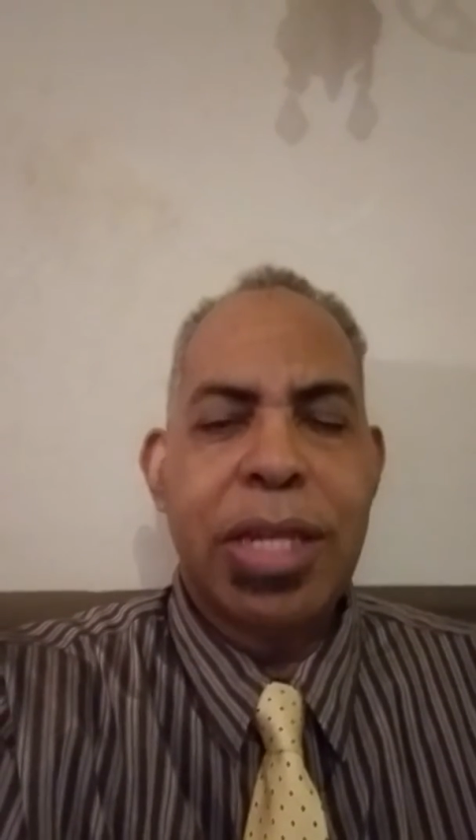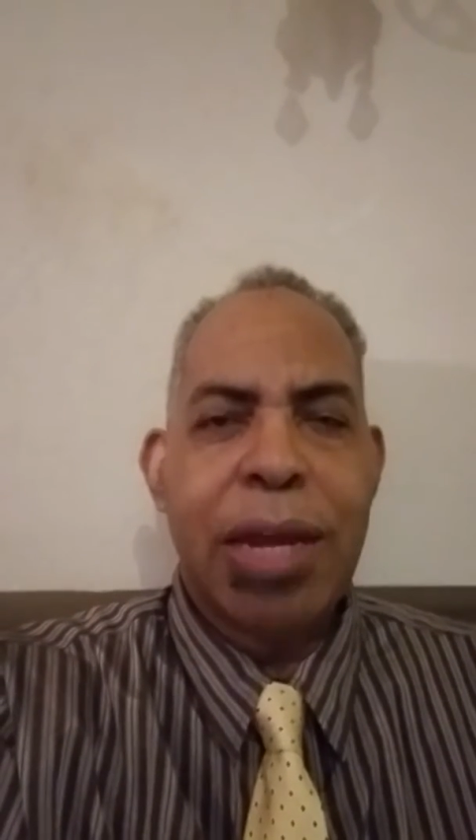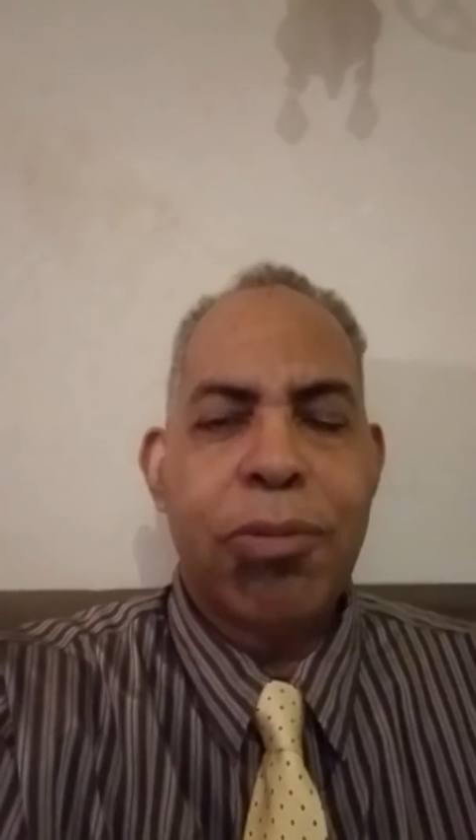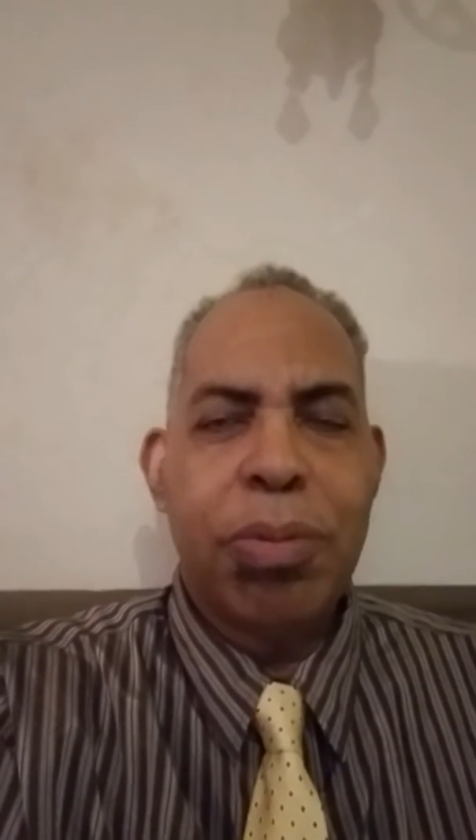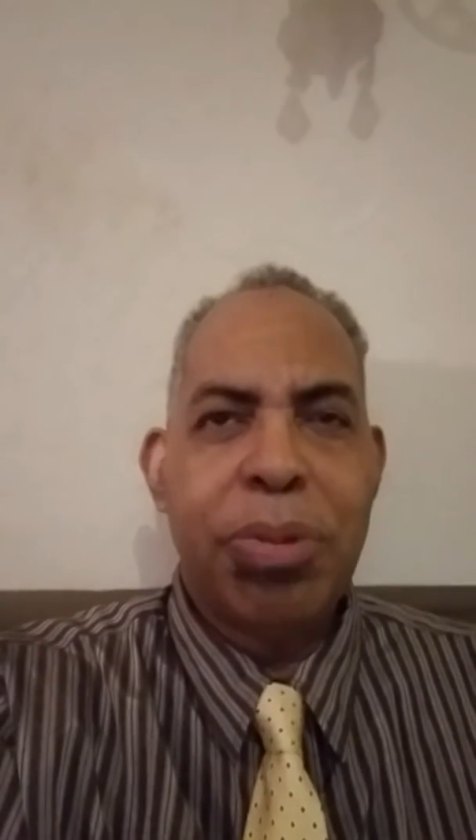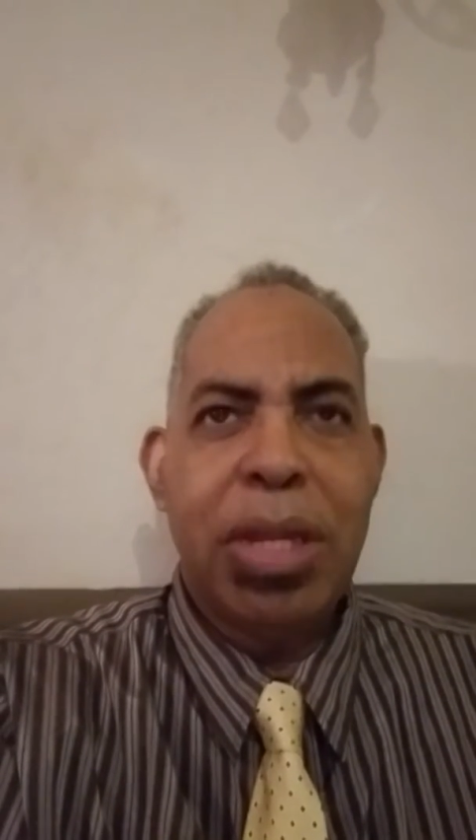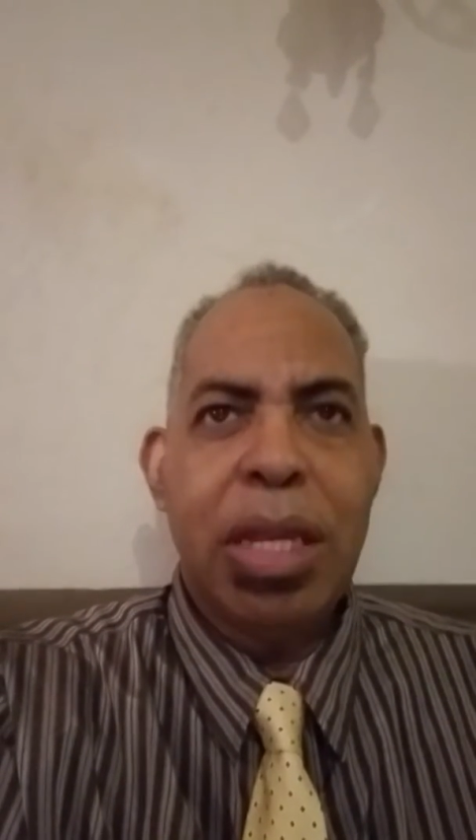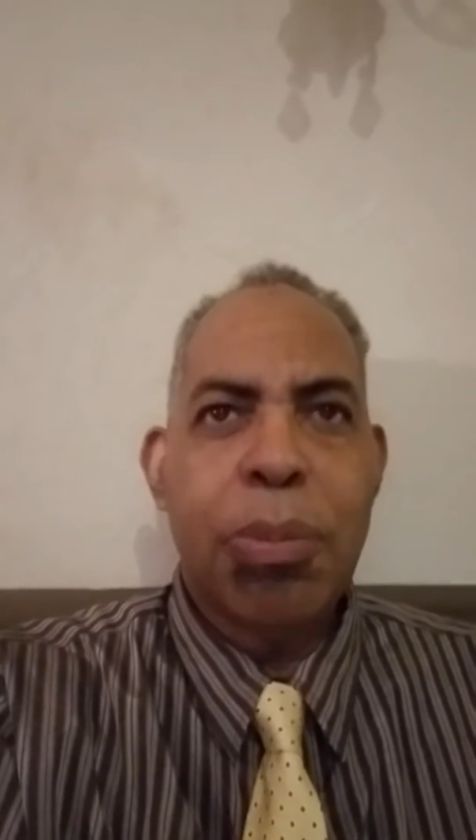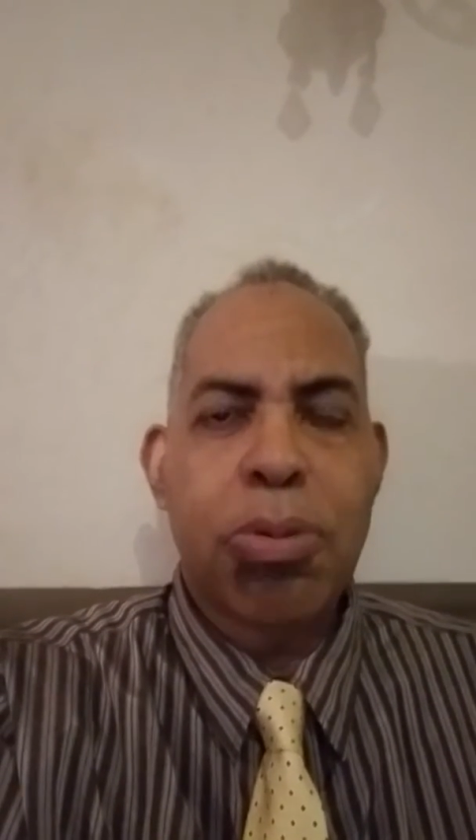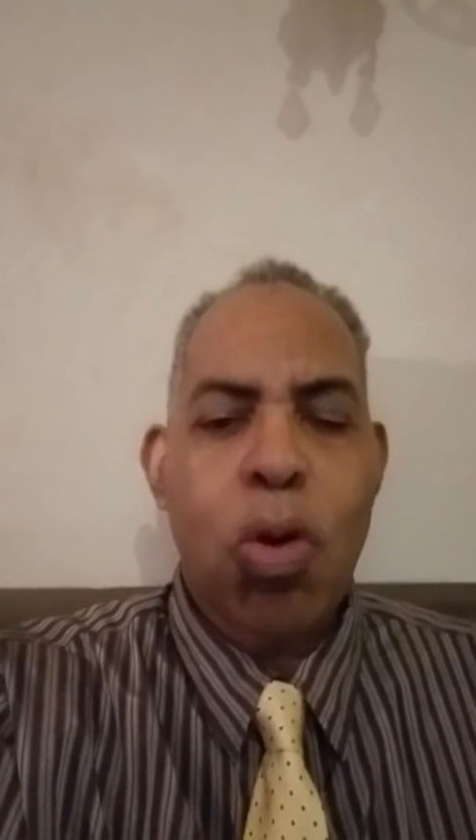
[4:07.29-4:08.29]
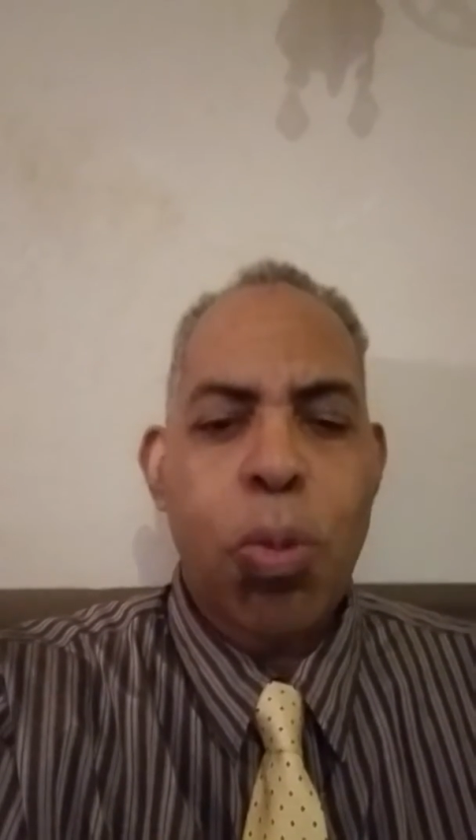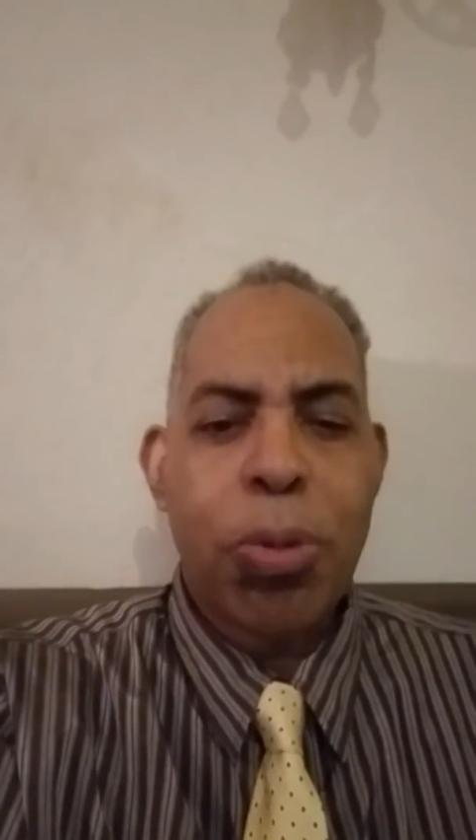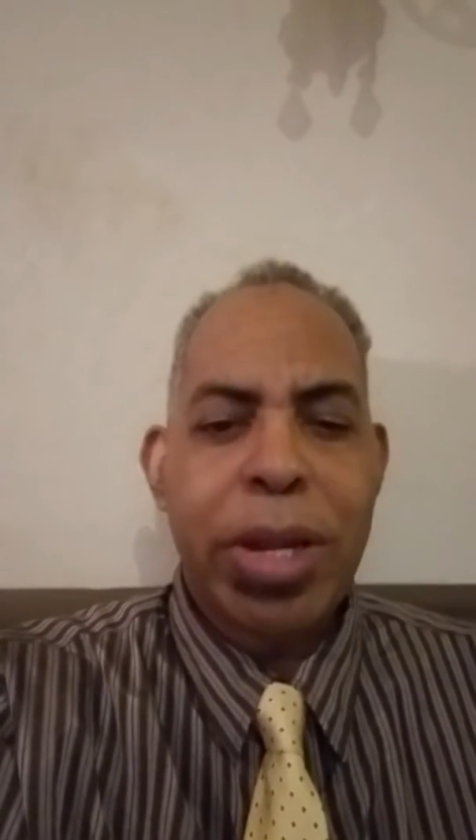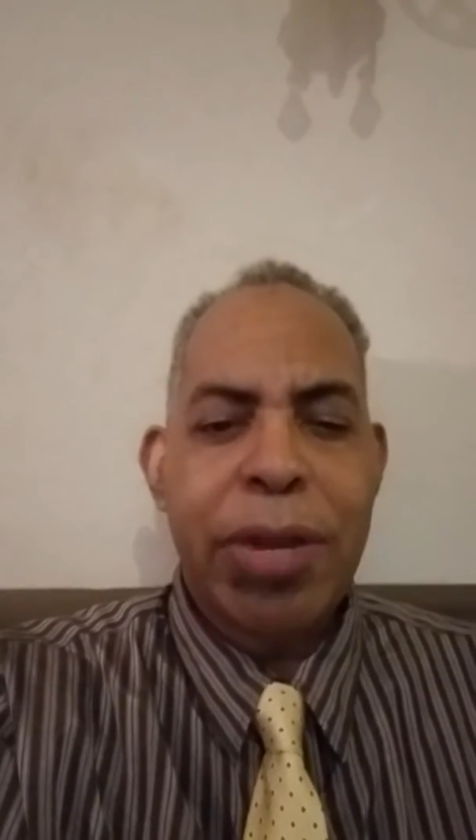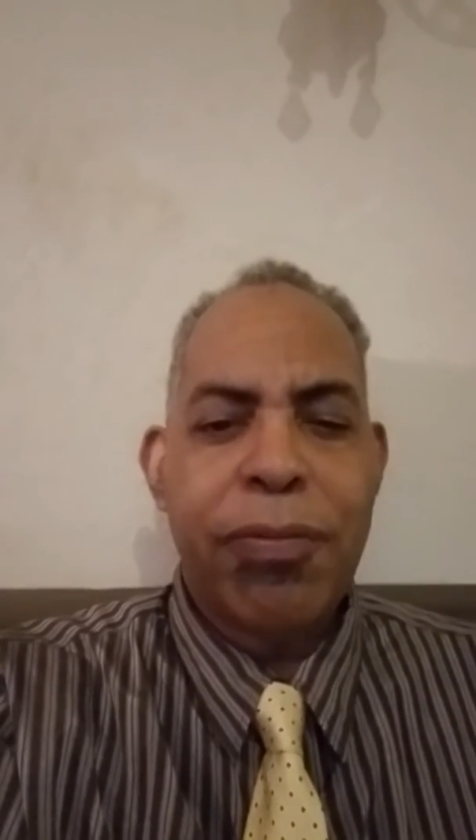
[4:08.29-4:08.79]
that would be
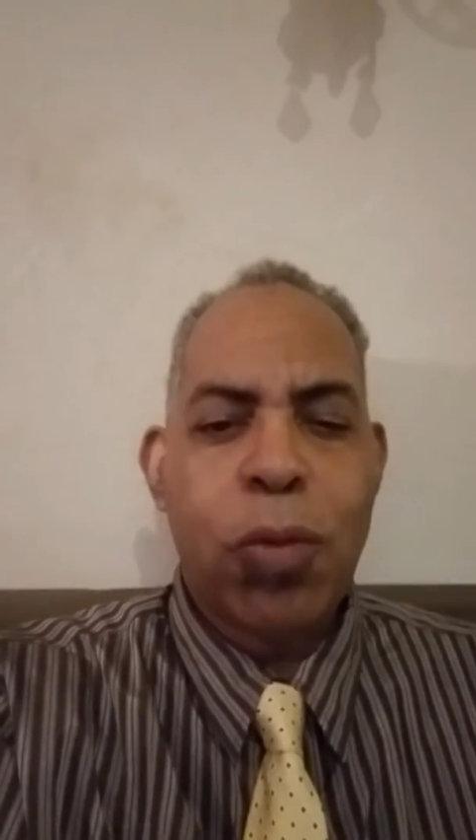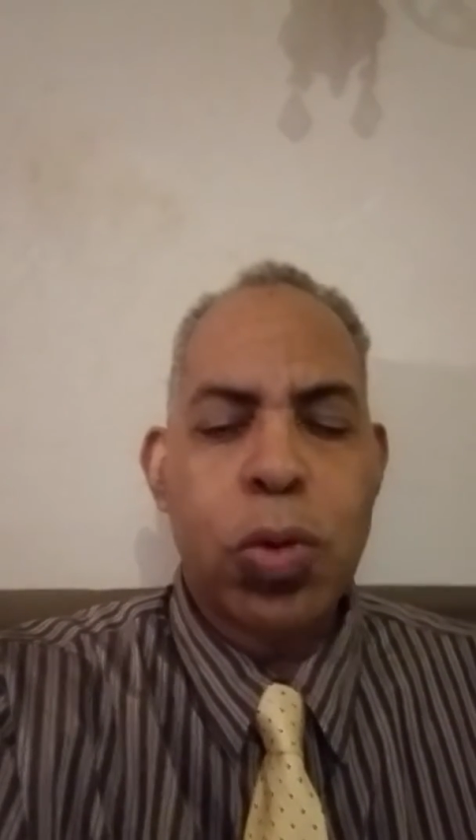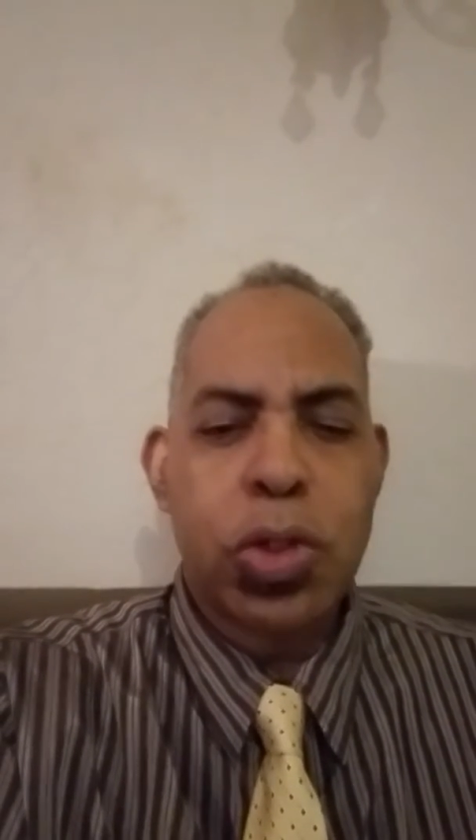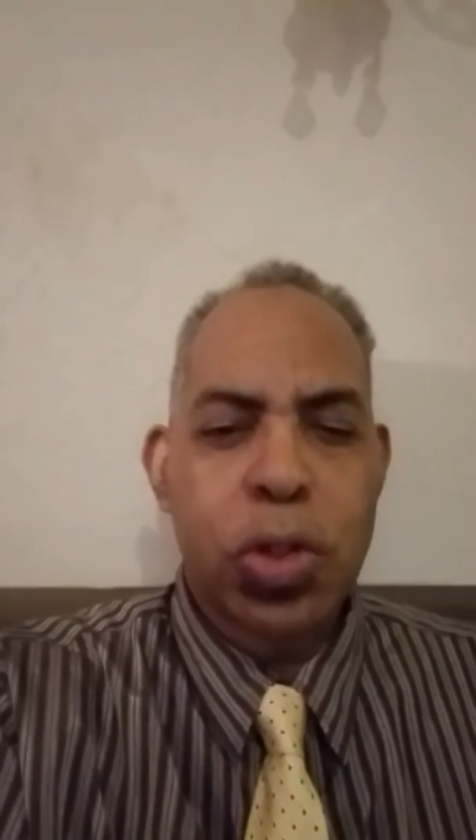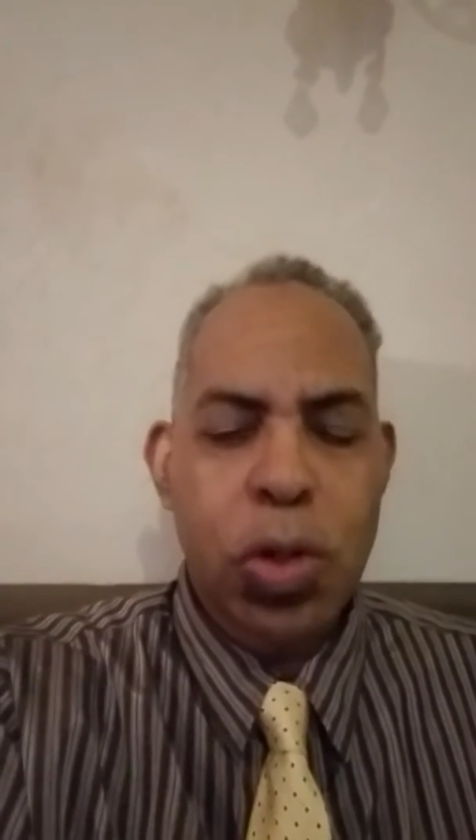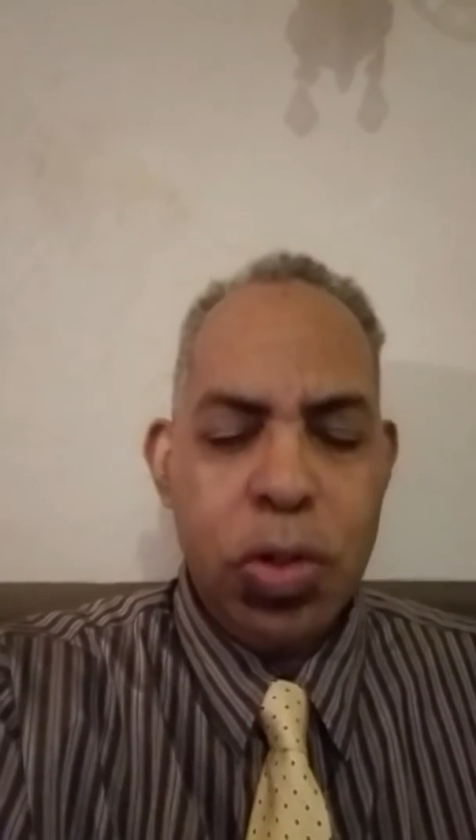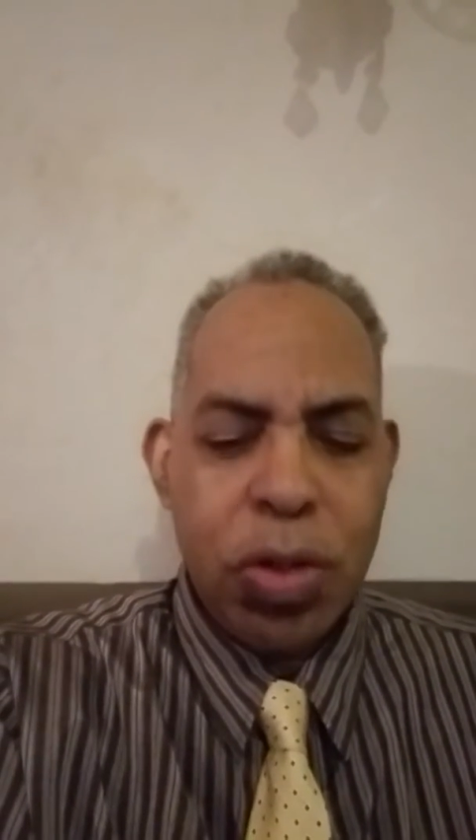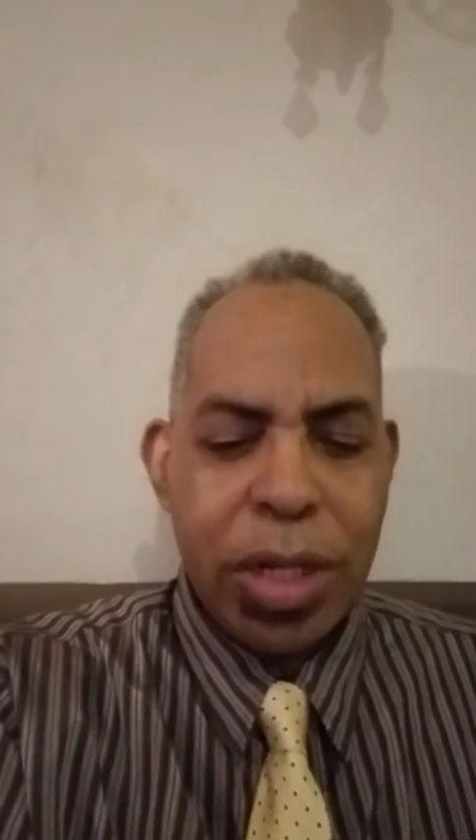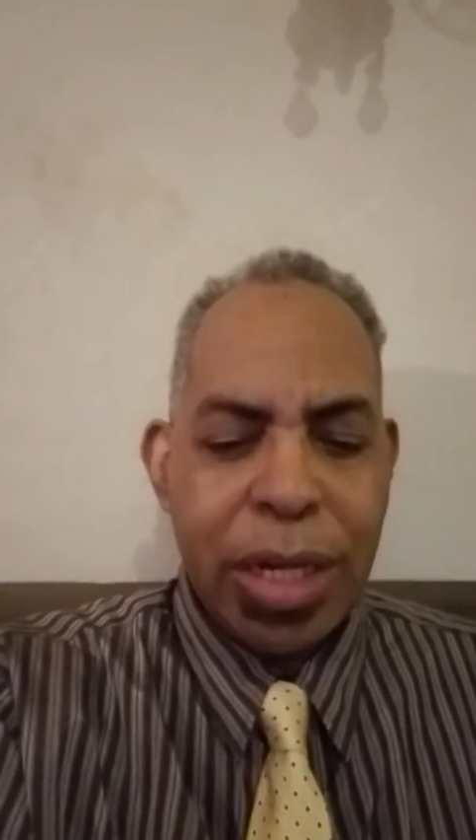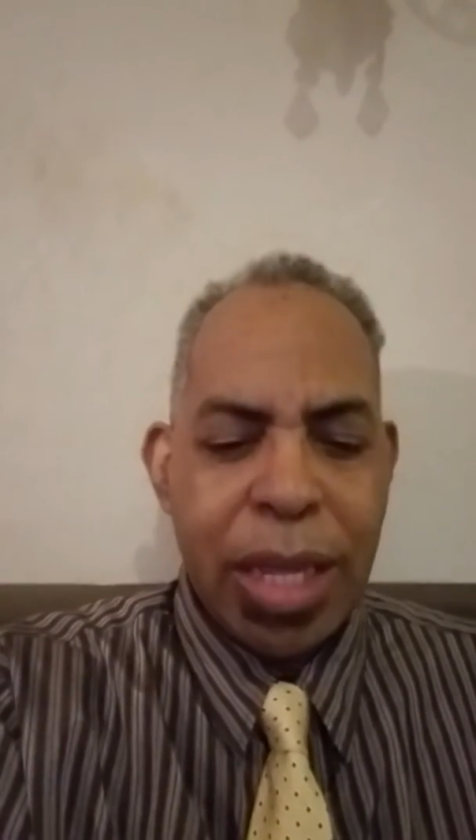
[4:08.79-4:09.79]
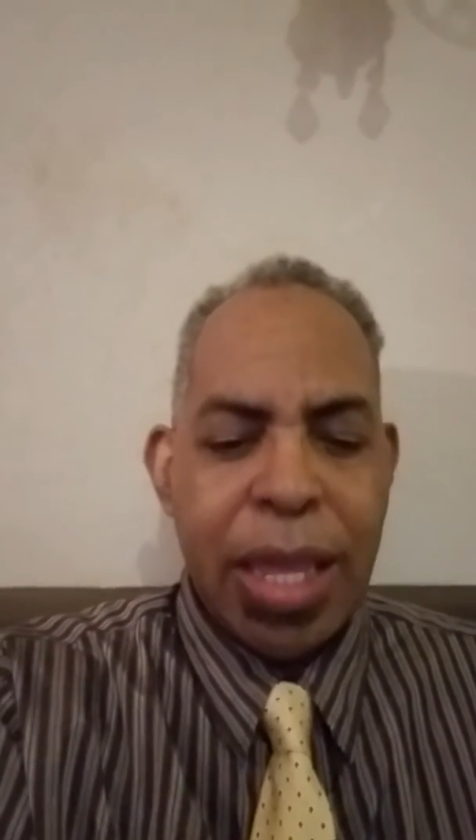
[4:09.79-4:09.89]
appropriate for children